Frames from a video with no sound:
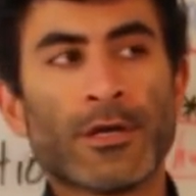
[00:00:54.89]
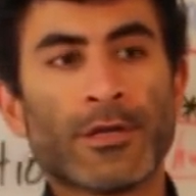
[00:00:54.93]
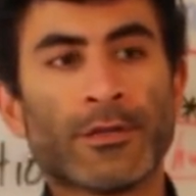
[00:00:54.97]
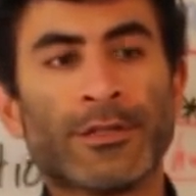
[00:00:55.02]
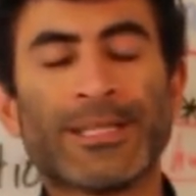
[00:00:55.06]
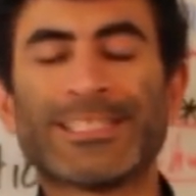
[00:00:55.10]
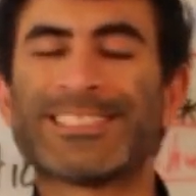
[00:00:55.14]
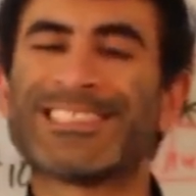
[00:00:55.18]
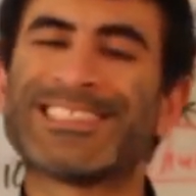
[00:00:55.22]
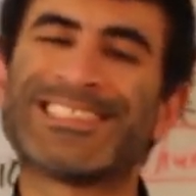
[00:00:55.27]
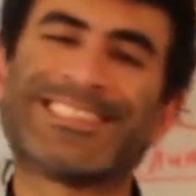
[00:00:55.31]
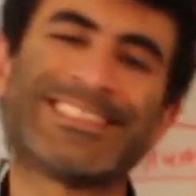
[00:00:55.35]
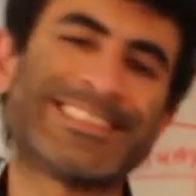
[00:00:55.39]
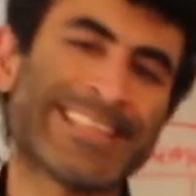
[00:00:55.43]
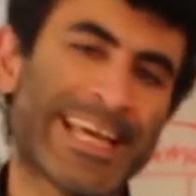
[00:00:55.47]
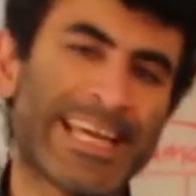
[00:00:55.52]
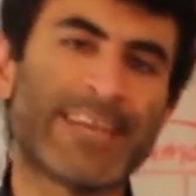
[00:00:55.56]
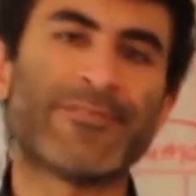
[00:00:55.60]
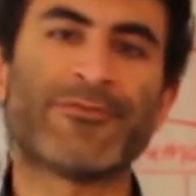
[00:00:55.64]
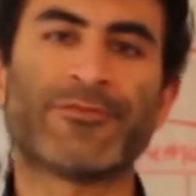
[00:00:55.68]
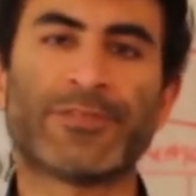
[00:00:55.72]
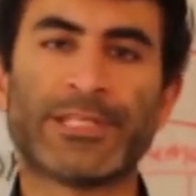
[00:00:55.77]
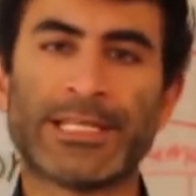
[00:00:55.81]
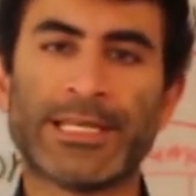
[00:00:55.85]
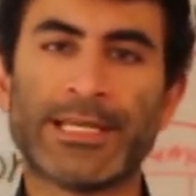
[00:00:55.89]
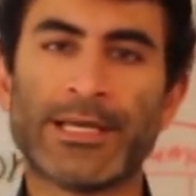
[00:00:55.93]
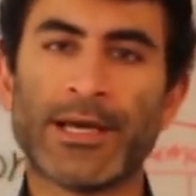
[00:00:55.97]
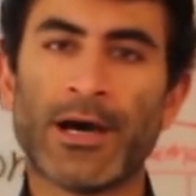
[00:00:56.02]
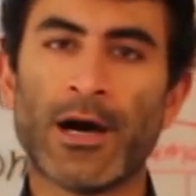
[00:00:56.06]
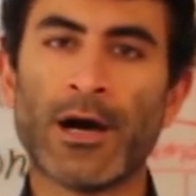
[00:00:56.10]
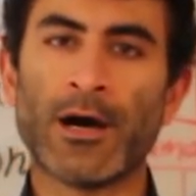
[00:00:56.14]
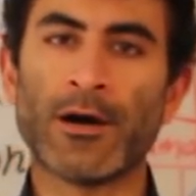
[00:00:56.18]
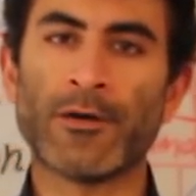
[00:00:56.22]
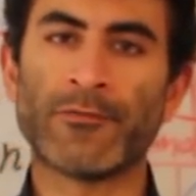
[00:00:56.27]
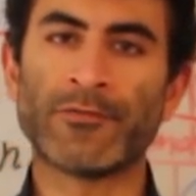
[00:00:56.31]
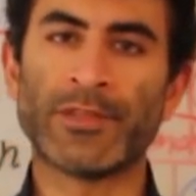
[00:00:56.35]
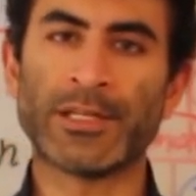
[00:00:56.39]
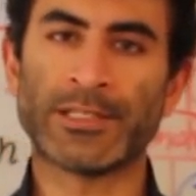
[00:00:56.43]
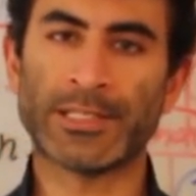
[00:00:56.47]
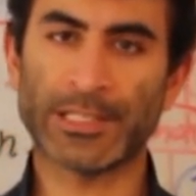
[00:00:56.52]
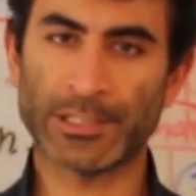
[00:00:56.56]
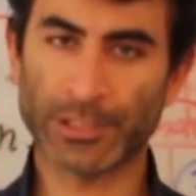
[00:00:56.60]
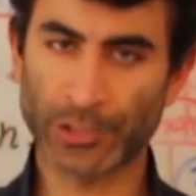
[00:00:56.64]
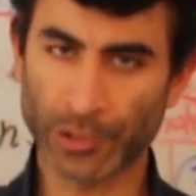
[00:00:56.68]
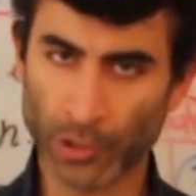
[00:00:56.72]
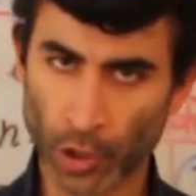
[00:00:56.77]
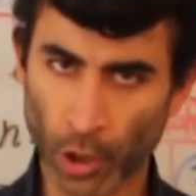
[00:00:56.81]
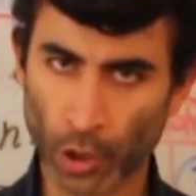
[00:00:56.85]
the safety of the
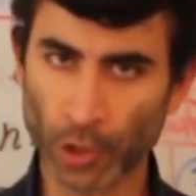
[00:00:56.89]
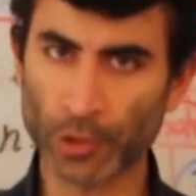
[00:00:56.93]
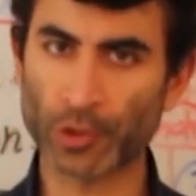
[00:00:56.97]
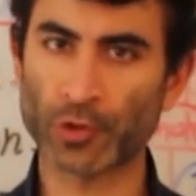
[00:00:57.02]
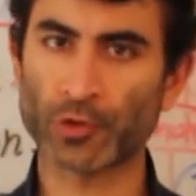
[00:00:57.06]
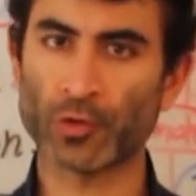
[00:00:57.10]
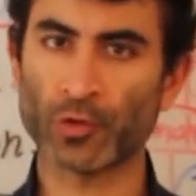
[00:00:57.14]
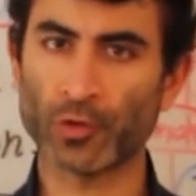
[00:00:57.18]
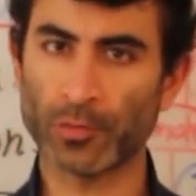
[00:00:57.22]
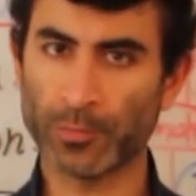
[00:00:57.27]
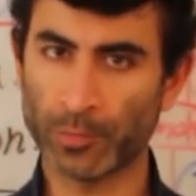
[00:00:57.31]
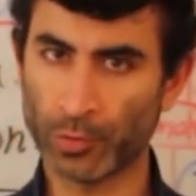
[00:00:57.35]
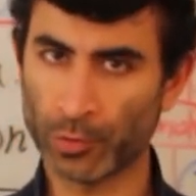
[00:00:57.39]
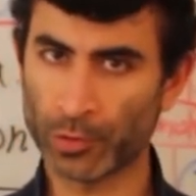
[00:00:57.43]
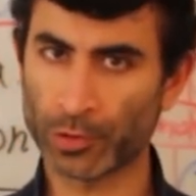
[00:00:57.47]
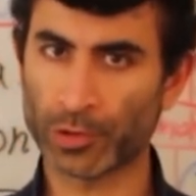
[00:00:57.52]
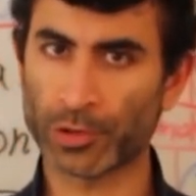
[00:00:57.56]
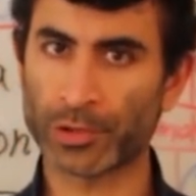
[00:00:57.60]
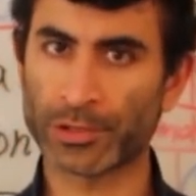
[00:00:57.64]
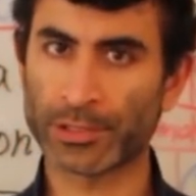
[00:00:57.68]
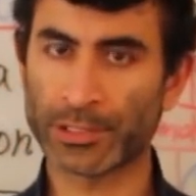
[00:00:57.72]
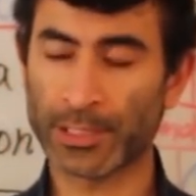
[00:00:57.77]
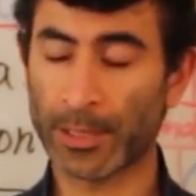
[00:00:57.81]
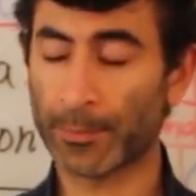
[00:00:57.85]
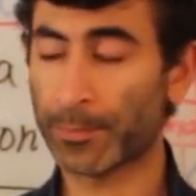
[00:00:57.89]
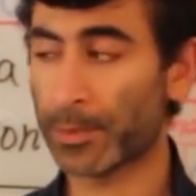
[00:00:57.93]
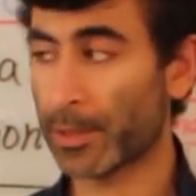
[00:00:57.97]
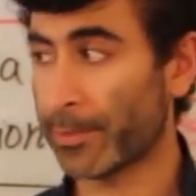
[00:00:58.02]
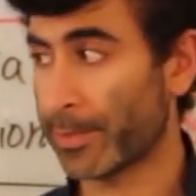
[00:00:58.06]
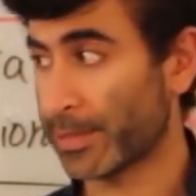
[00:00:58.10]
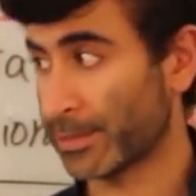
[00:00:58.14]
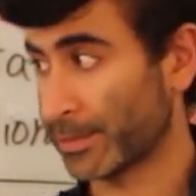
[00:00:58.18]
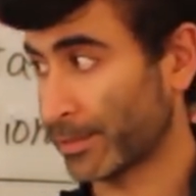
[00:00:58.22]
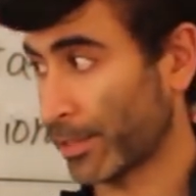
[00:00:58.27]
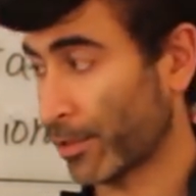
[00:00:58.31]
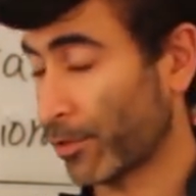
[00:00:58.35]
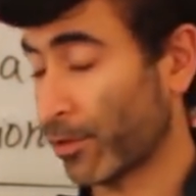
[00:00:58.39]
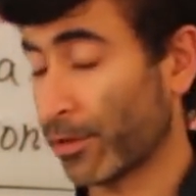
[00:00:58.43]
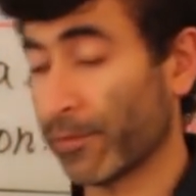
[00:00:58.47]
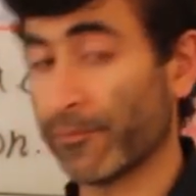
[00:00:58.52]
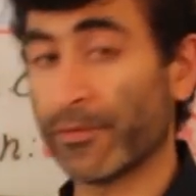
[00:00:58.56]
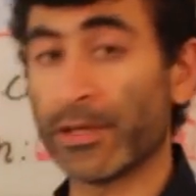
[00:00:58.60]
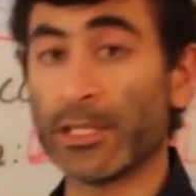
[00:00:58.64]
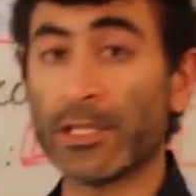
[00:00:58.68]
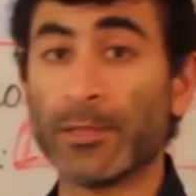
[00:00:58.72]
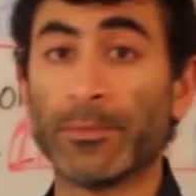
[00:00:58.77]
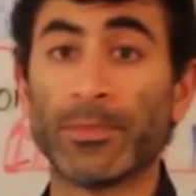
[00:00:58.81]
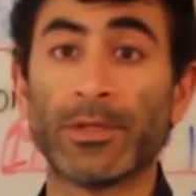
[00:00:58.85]
testosterone booster supplements that are
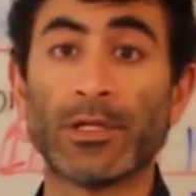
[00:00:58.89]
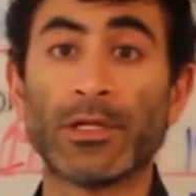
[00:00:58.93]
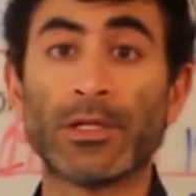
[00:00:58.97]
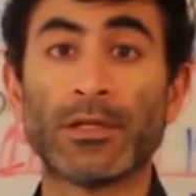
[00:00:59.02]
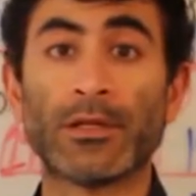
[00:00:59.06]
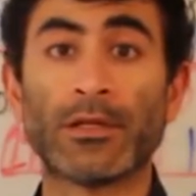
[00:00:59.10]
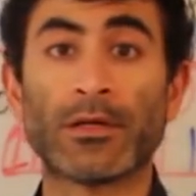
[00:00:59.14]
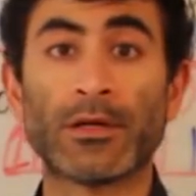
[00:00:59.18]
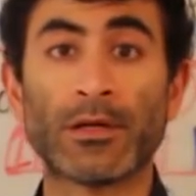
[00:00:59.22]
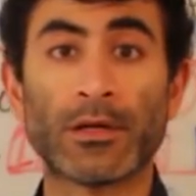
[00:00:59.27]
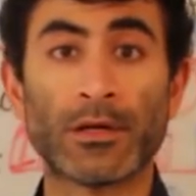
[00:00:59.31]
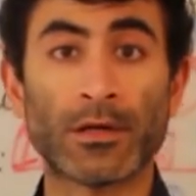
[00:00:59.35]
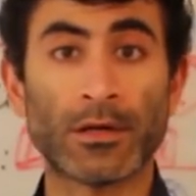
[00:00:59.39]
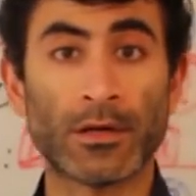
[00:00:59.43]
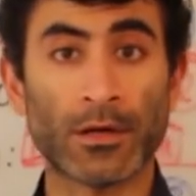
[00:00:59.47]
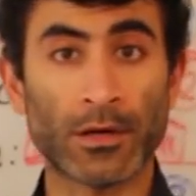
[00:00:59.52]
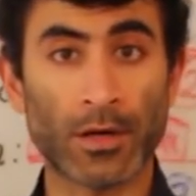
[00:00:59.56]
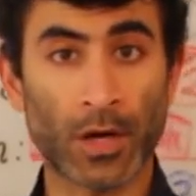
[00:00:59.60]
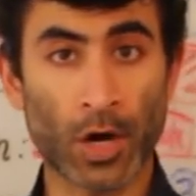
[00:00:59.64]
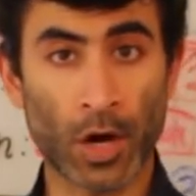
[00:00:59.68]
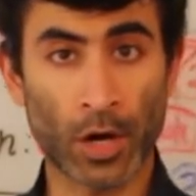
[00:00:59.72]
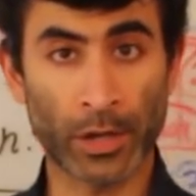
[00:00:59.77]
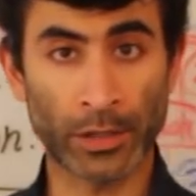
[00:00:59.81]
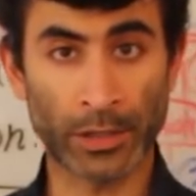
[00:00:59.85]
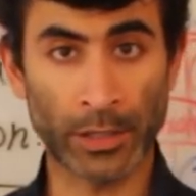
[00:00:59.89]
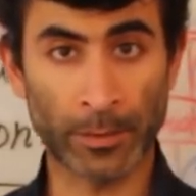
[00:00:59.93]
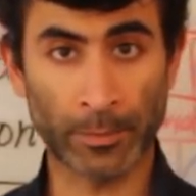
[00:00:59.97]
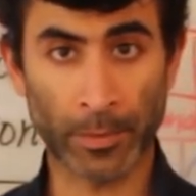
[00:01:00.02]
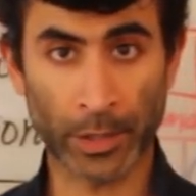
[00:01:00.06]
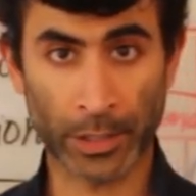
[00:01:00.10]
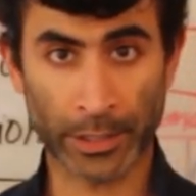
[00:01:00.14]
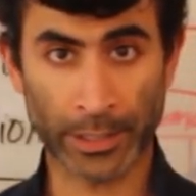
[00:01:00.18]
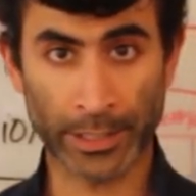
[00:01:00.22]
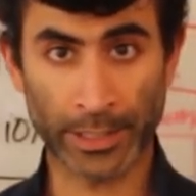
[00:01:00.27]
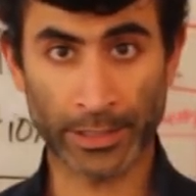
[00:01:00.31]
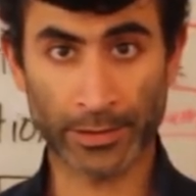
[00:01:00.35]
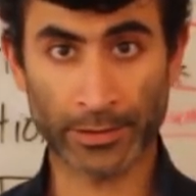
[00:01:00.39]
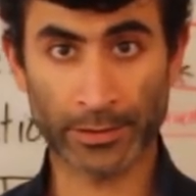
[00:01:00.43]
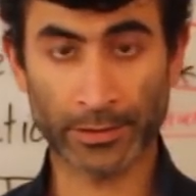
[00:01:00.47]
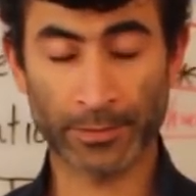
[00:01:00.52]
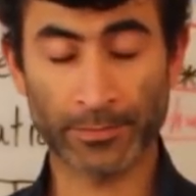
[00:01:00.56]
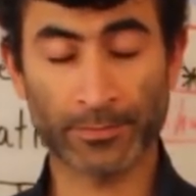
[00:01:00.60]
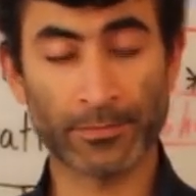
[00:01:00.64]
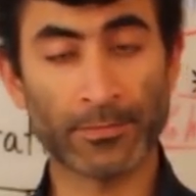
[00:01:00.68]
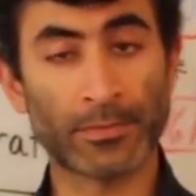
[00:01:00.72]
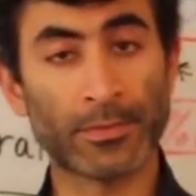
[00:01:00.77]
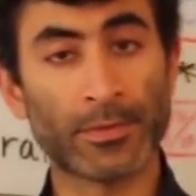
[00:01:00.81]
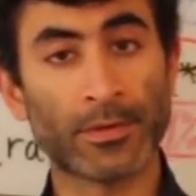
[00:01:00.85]
available on the market
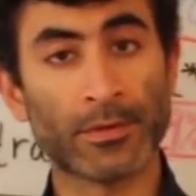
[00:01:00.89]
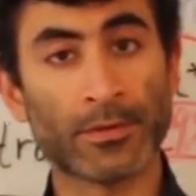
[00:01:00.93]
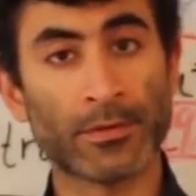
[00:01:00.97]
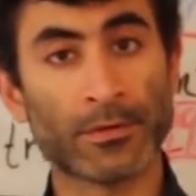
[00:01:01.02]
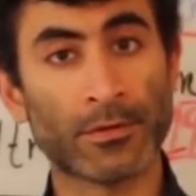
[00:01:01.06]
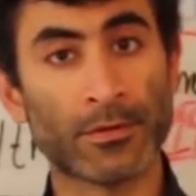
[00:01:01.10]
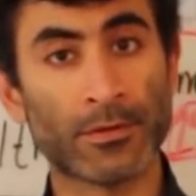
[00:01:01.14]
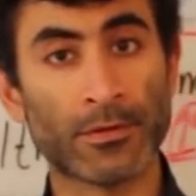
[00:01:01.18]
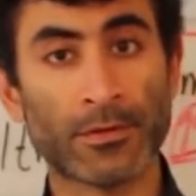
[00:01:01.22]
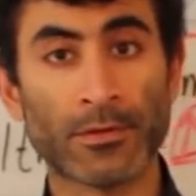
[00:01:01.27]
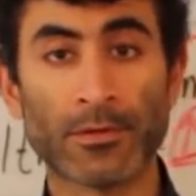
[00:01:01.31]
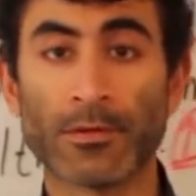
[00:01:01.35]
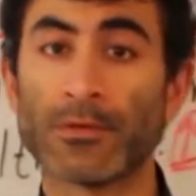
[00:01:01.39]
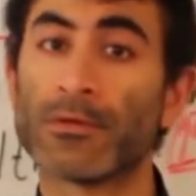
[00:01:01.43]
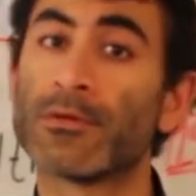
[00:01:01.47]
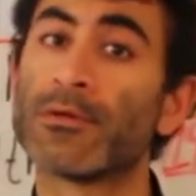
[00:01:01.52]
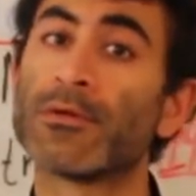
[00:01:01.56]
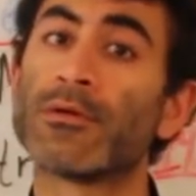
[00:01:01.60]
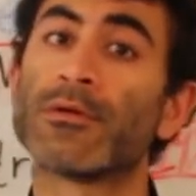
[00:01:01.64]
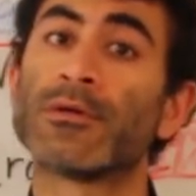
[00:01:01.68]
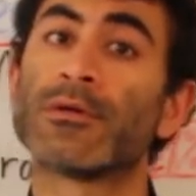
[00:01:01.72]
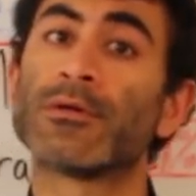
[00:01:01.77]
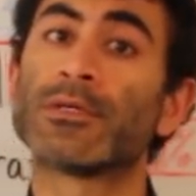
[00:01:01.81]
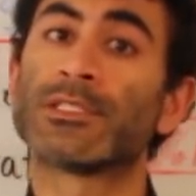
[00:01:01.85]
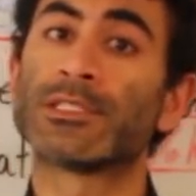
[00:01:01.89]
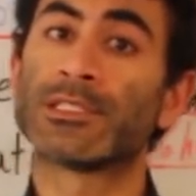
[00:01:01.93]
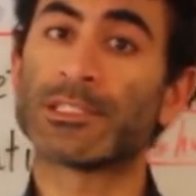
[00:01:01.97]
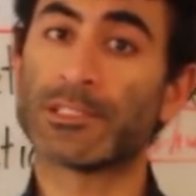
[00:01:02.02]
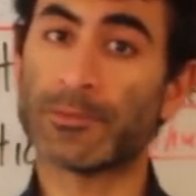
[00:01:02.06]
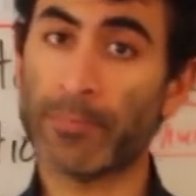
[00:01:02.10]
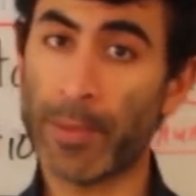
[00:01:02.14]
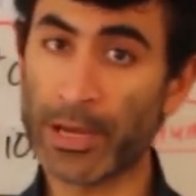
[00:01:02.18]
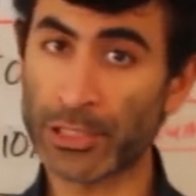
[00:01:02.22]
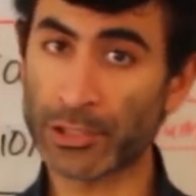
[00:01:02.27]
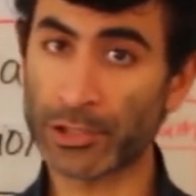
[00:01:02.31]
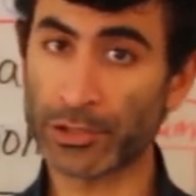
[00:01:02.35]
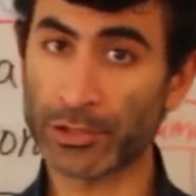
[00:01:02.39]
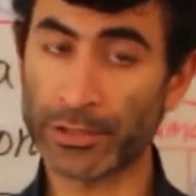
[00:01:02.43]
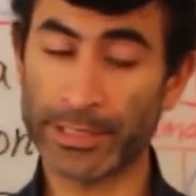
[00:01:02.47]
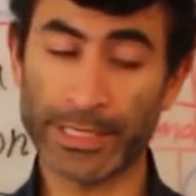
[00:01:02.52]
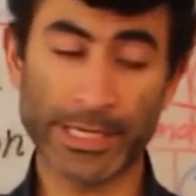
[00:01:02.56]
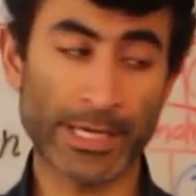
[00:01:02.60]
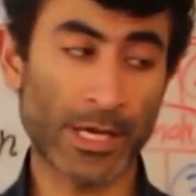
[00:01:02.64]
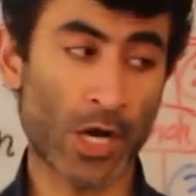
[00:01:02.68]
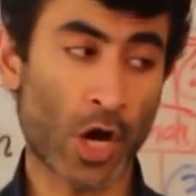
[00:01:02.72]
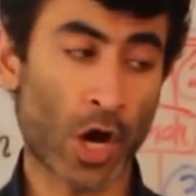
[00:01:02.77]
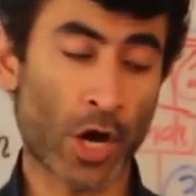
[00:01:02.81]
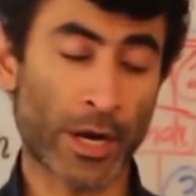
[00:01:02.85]

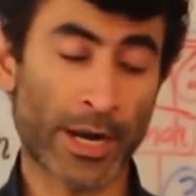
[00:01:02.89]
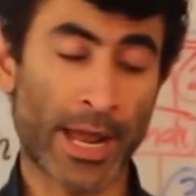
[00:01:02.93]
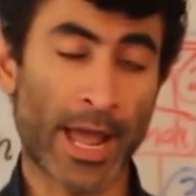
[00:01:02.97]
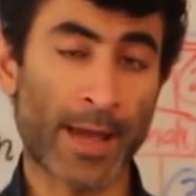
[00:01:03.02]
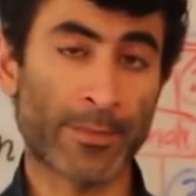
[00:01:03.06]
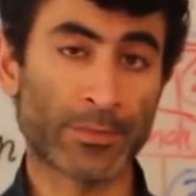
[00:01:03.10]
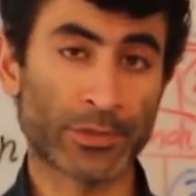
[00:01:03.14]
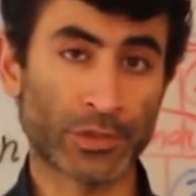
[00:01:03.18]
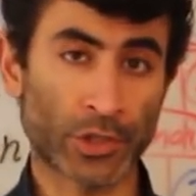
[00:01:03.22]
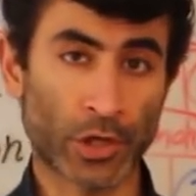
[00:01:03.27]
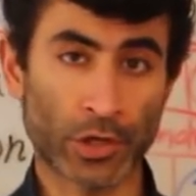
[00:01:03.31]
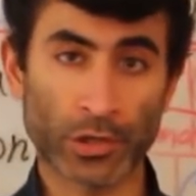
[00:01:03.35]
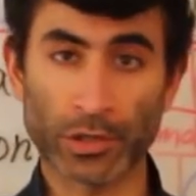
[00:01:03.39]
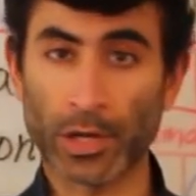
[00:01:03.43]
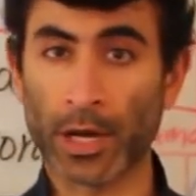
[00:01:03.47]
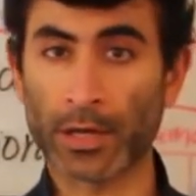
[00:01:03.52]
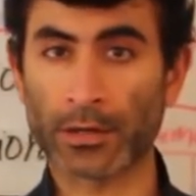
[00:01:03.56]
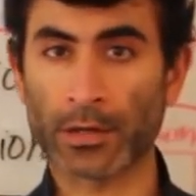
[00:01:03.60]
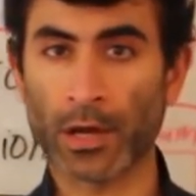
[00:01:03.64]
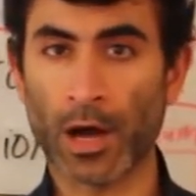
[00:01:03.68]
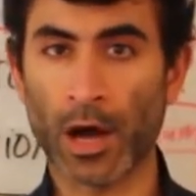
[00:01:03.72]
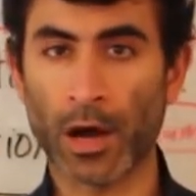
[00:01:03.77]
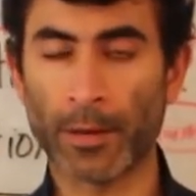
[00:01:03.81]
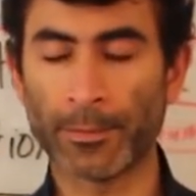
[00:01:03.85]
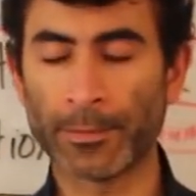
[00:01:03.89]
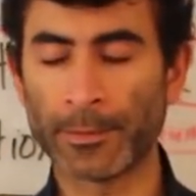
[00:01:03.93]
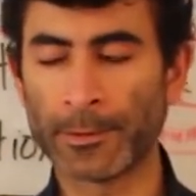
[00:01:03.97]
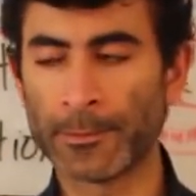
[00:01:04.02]
especially on Amazon.com.